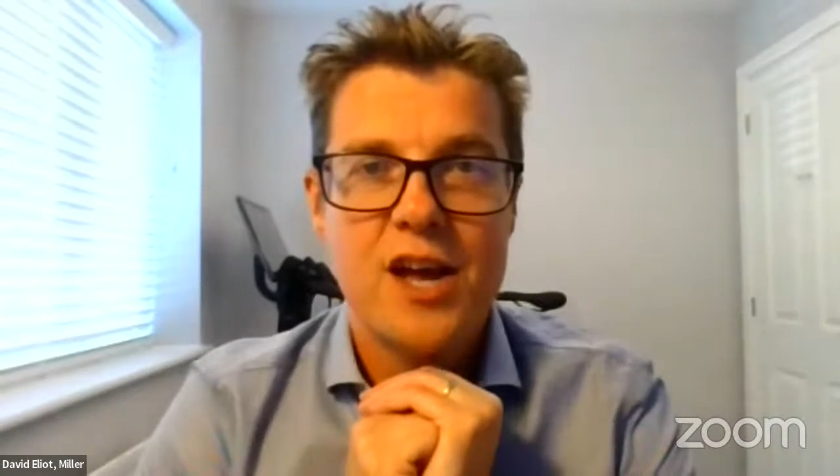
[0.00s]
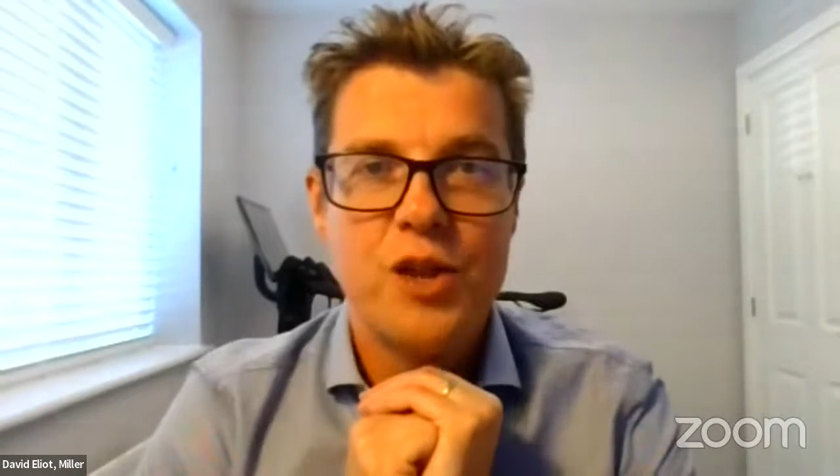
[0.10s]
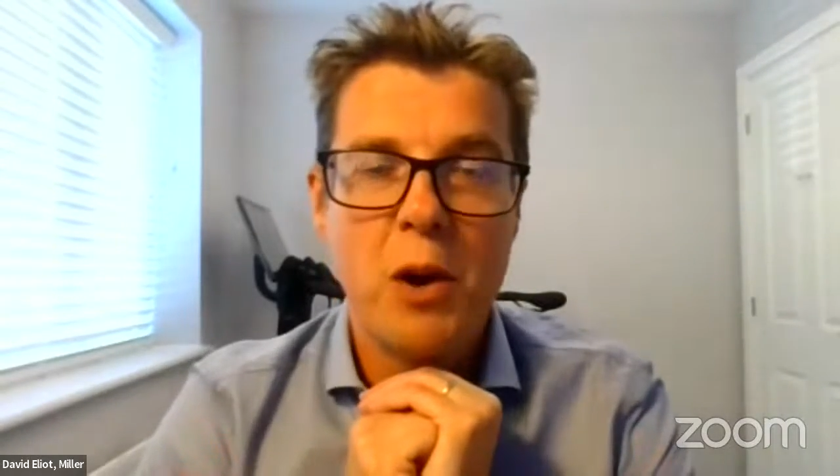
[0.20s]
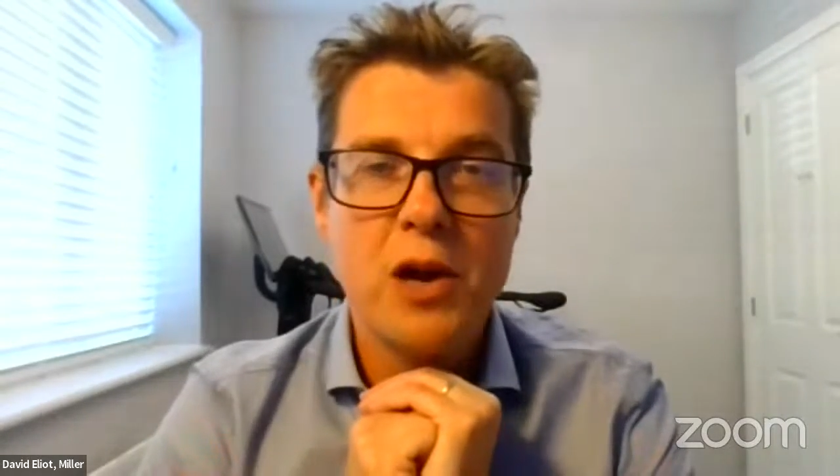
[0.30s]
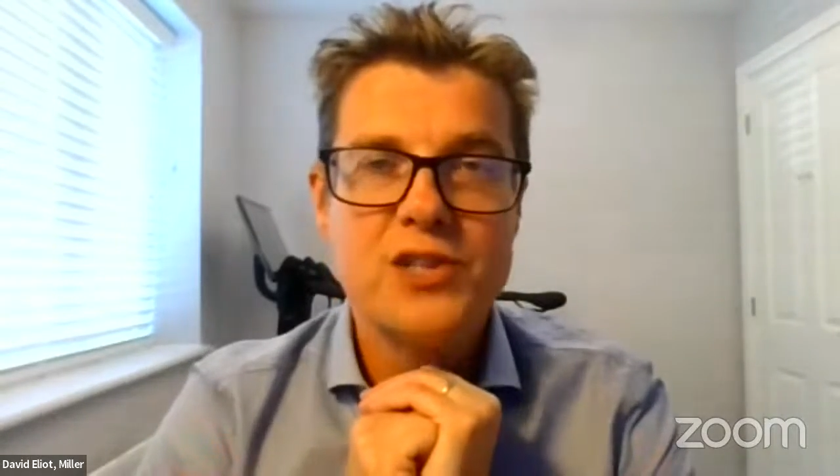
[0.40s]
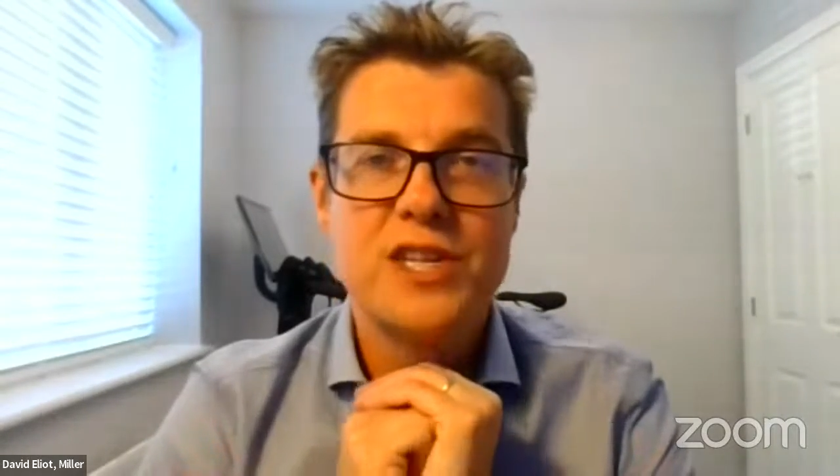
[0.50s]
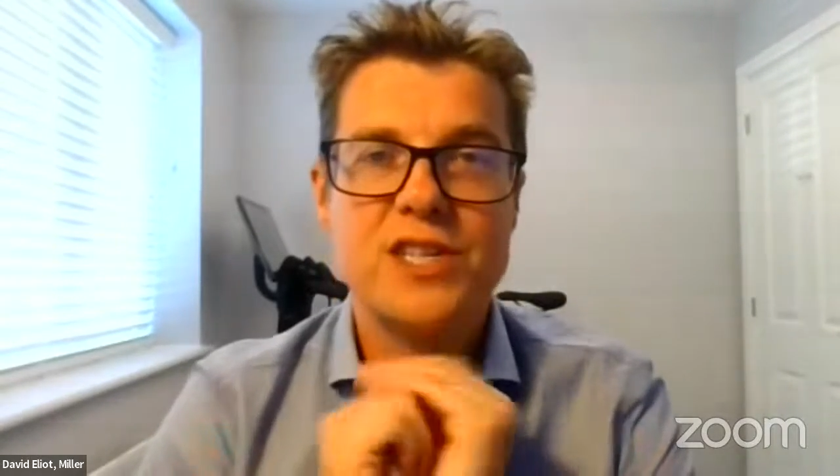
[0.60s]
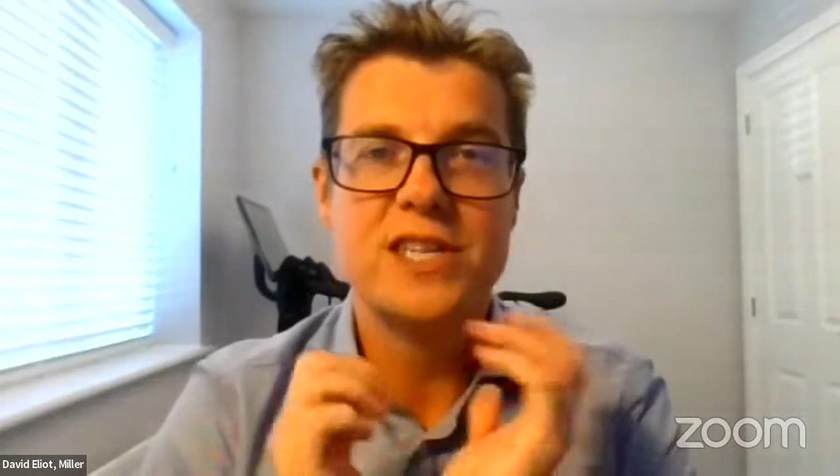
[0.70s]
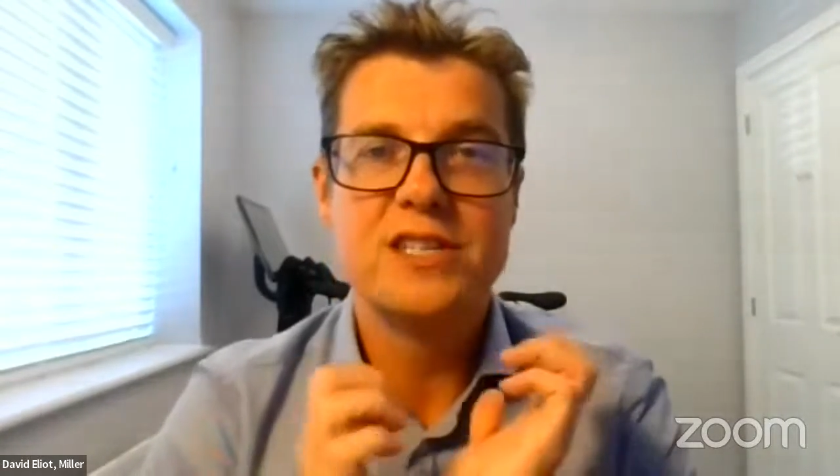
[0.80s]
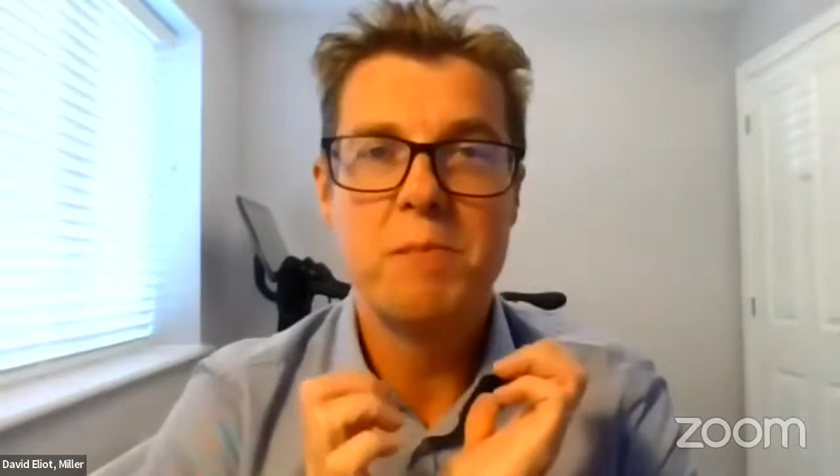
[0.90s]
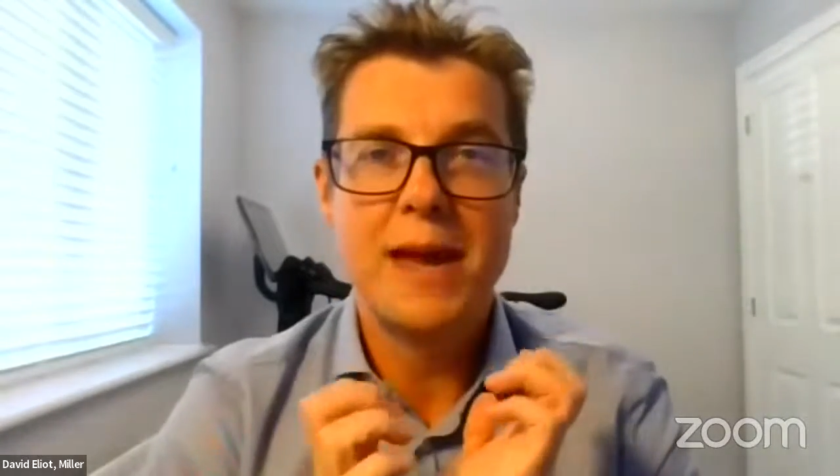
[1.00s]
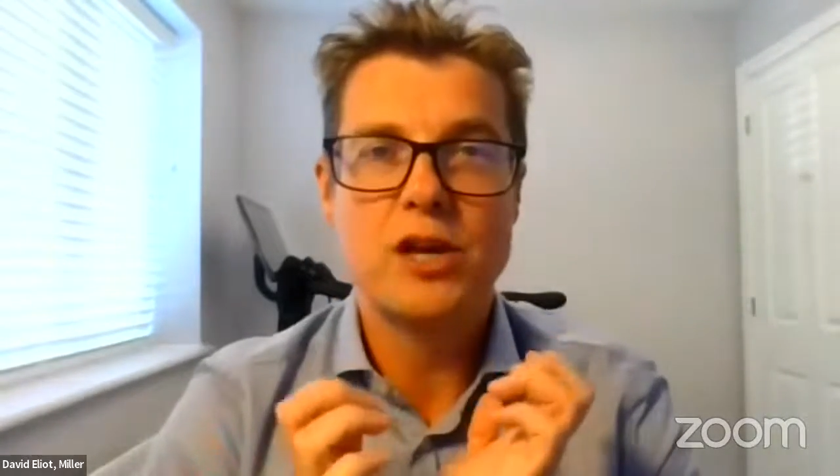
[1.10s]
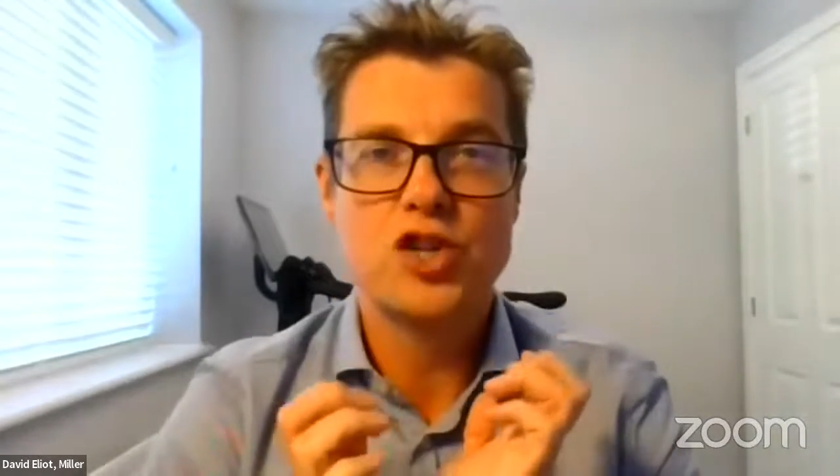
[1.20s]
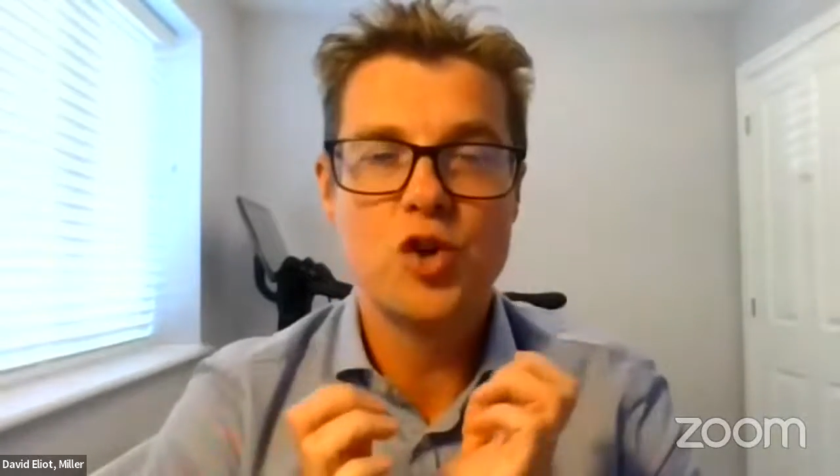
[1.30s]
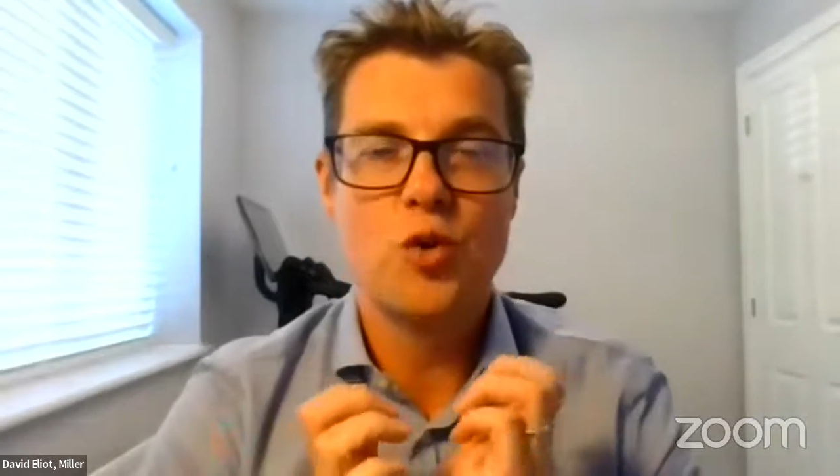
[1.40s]
The policies need to
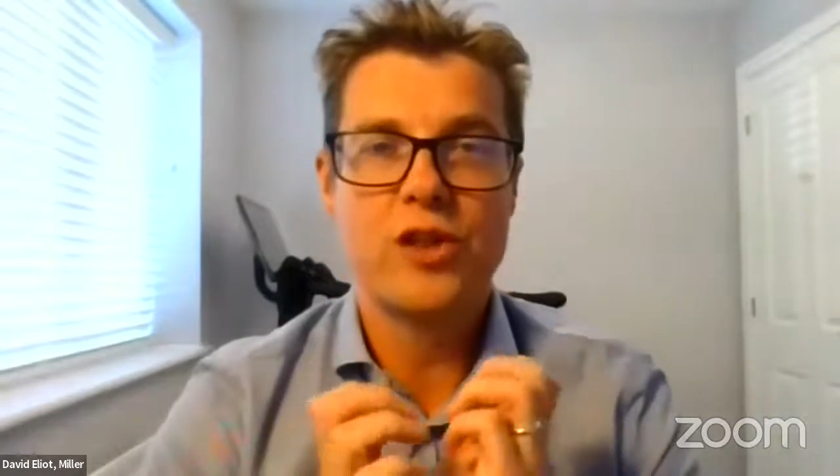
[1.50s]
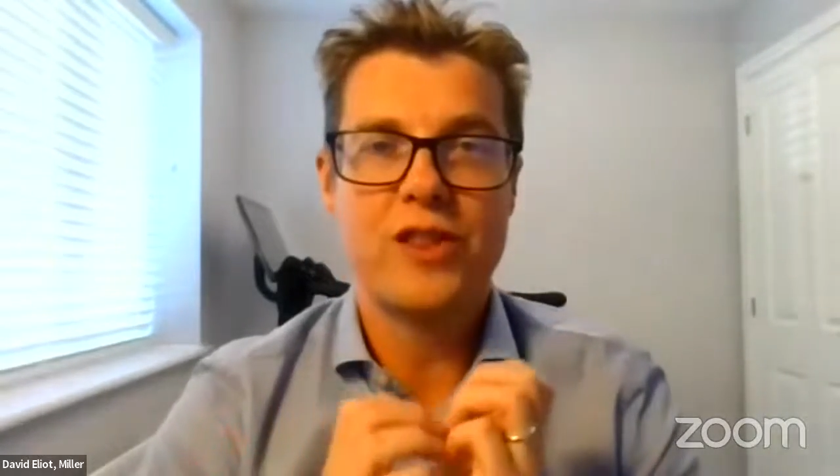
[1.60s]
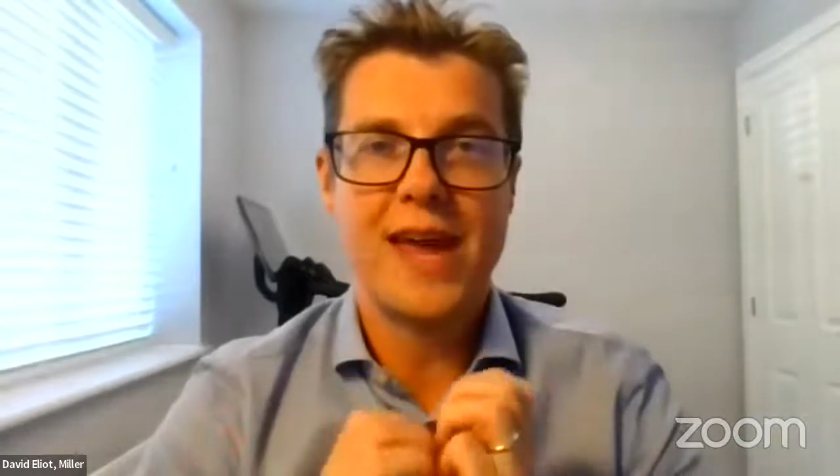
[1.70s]
make sure that